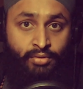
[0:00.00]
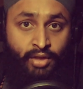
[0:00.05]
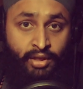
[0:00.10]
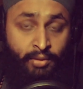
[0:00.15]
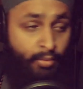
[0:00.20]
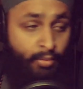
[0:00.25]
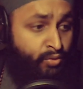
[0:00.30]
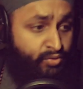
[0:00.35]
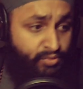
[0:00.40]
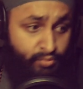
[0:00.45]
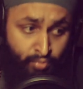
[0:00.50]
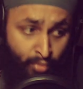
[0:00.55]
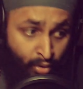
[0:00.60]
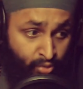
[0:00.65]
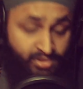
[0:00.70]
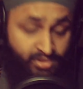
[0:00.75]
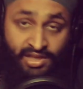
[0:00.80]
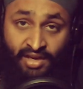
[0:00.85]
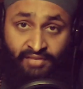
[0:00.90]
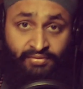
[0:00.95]
Like, most
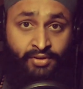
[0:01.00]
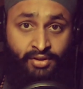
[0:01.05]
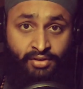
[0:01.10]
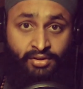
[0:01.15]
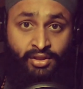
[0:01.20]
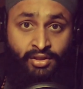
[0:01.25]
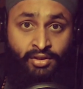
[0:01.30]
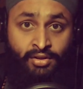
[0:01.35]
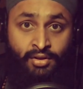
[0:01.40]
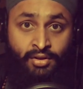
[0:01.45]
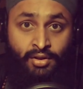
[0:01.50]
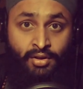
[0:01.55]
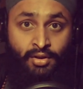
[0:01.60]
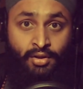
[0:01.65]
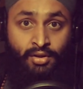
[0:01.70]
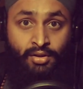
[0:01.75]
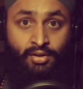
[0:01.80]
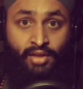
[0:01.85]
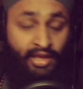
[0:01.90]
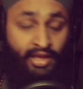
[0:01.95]
definitely.
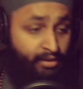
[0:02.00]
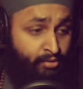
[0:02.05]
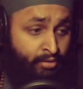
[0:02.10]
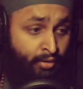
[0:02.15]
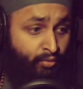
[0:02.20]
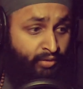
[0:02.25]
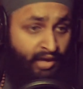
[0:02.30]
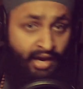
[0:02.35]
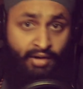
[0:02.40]
Like, no doubt.